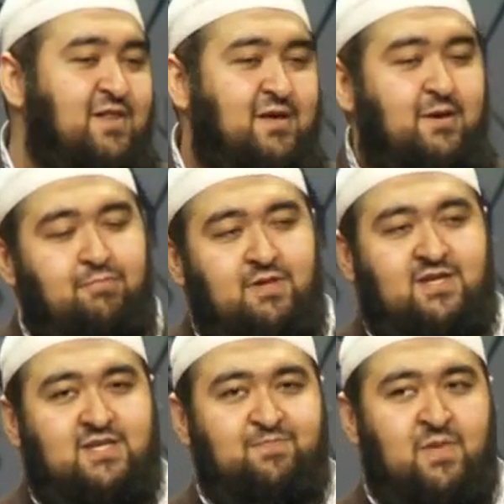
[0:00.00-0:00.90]

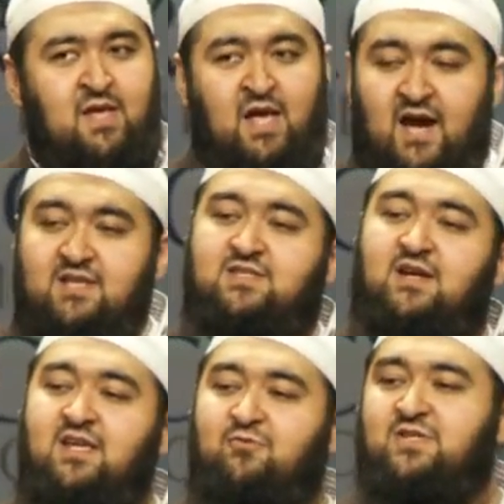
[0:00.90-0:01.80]
incomplete. A
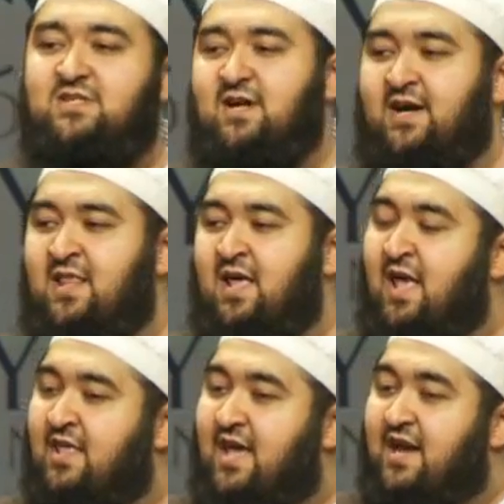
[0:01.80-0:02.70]
study was done
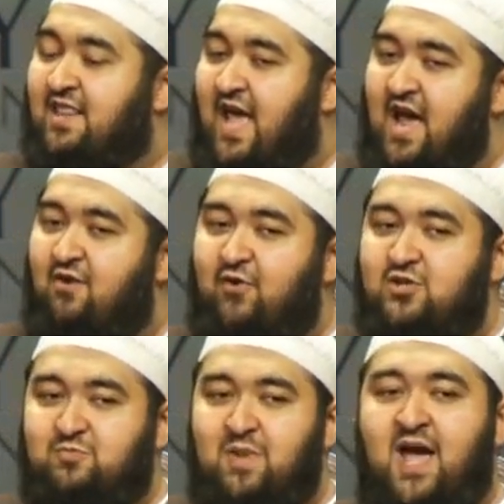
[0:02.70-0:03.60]
that an
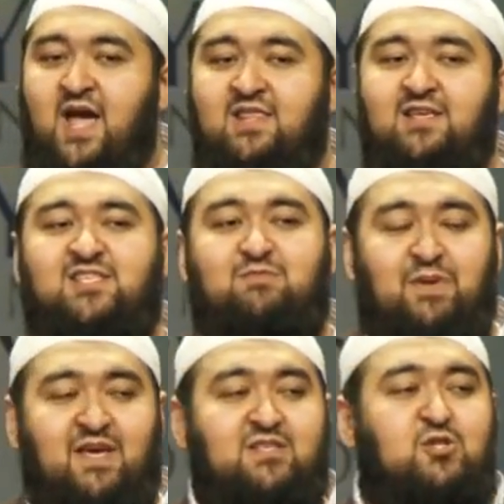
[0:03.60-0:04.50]
average man
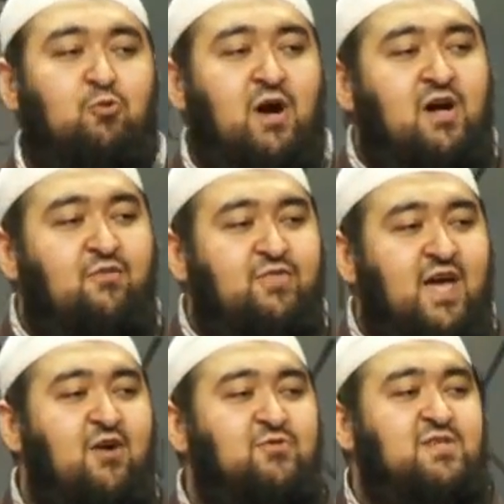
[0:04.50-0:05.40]
speaks
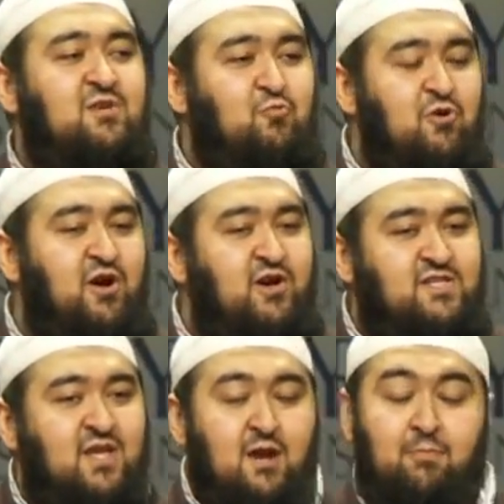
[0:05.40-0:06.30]
12,000
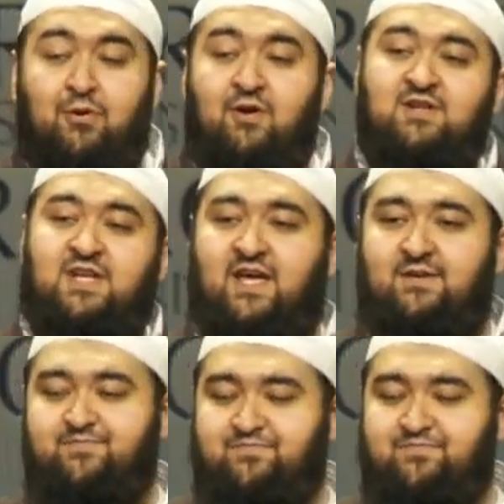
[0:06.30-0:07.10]
words per day.